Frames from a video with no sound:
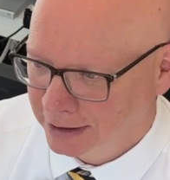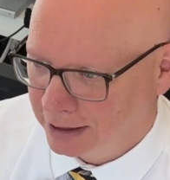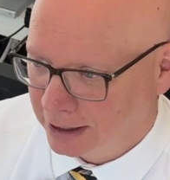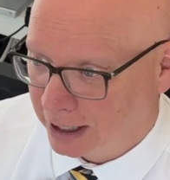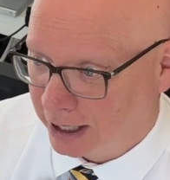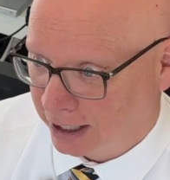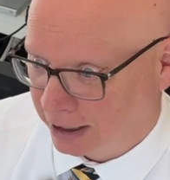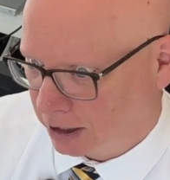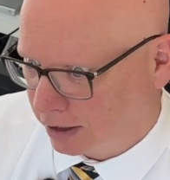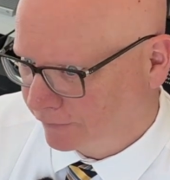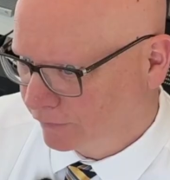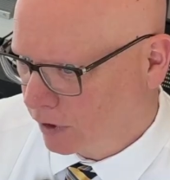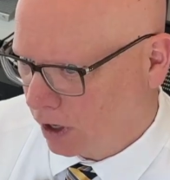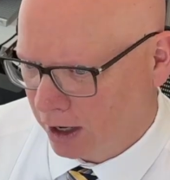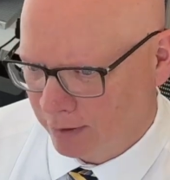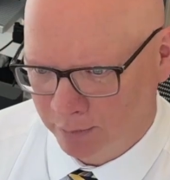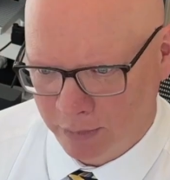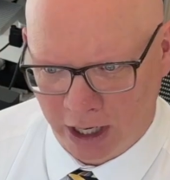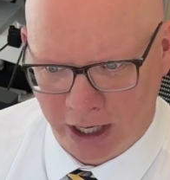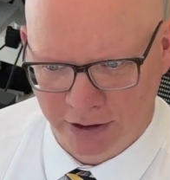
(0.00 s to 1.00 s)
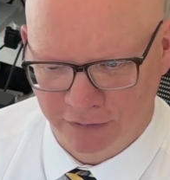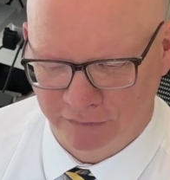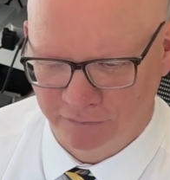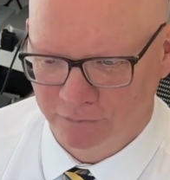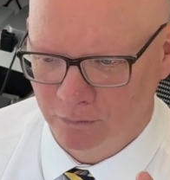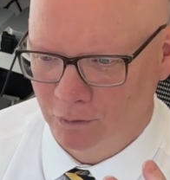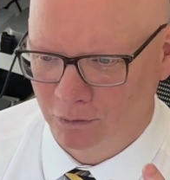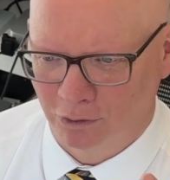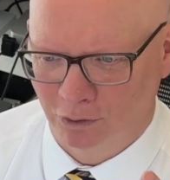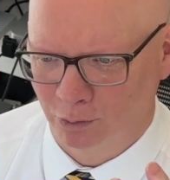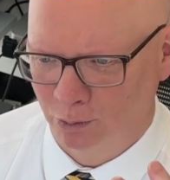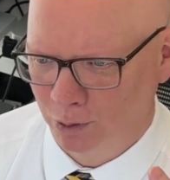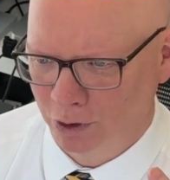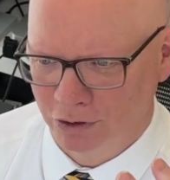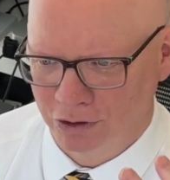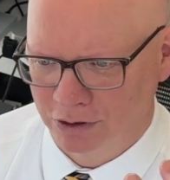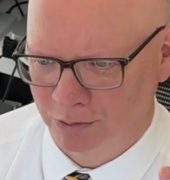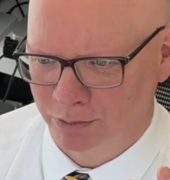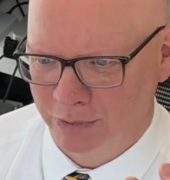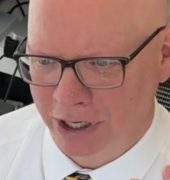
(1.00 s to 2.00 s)
And I've got my 4
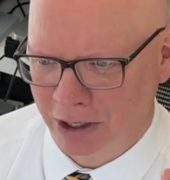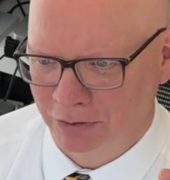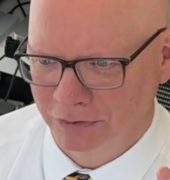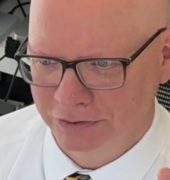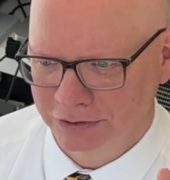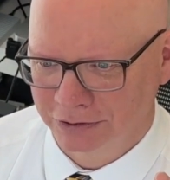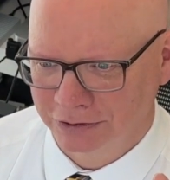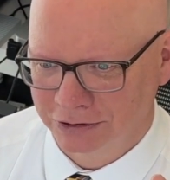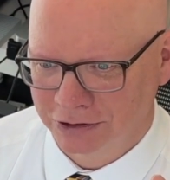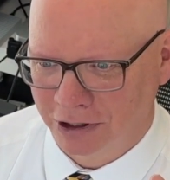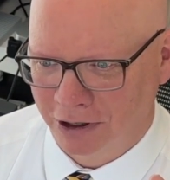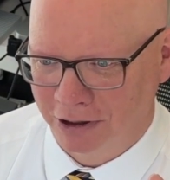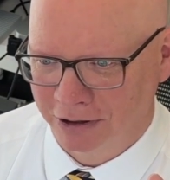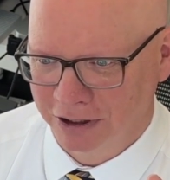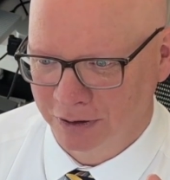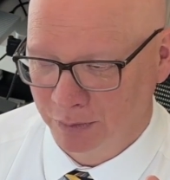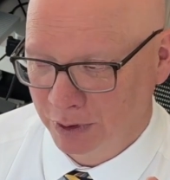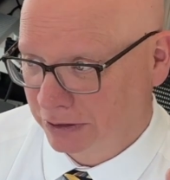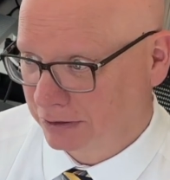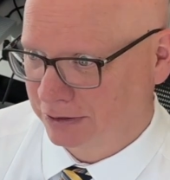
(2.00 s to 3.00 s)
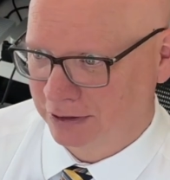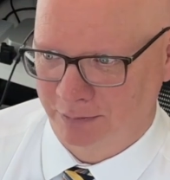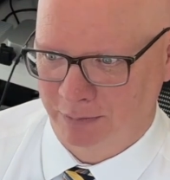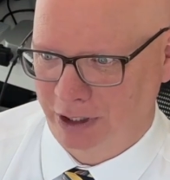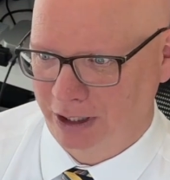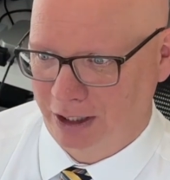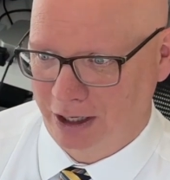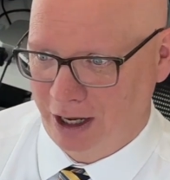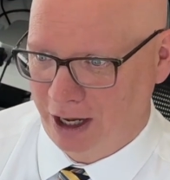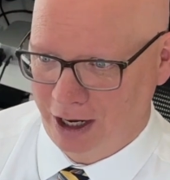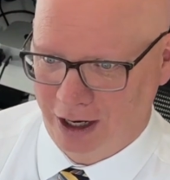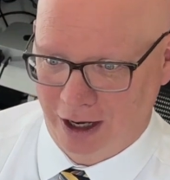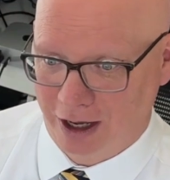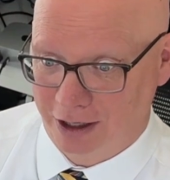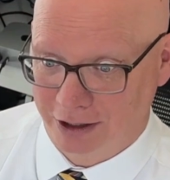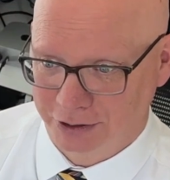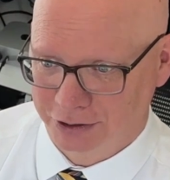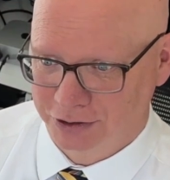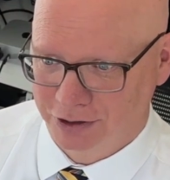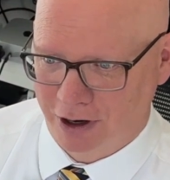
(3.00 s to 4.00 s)
William Nelson documents, and I'm like, I
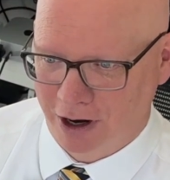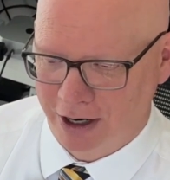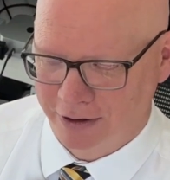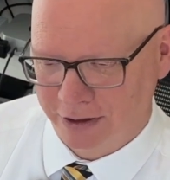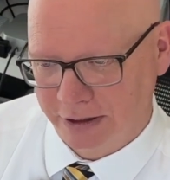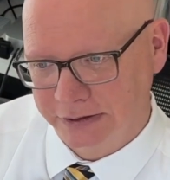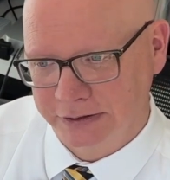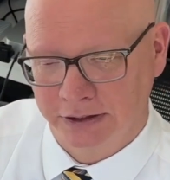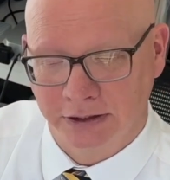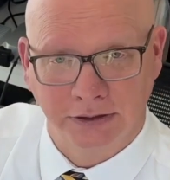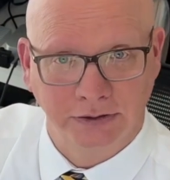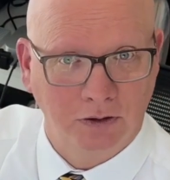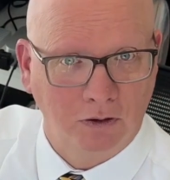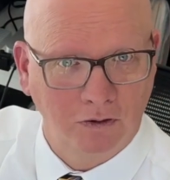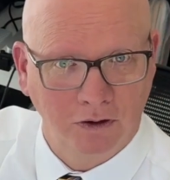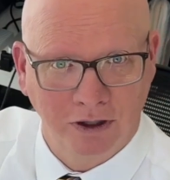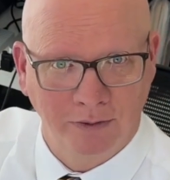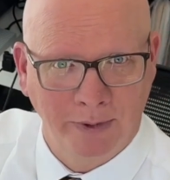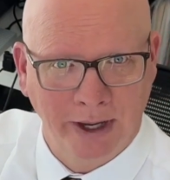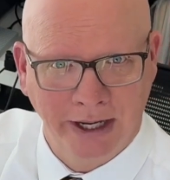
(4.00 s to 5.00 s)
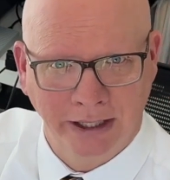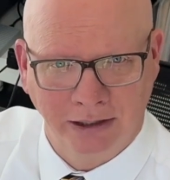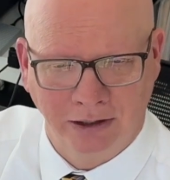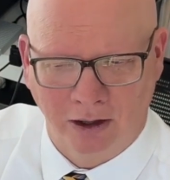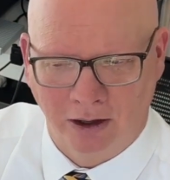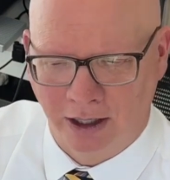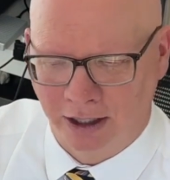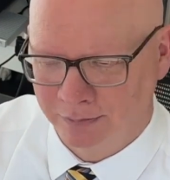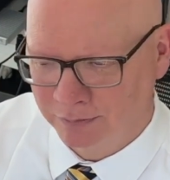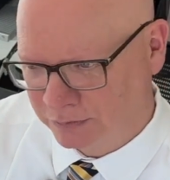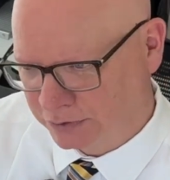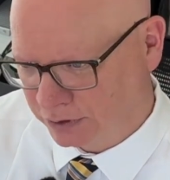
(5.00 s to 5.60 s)
gotta try this, and it's all command line.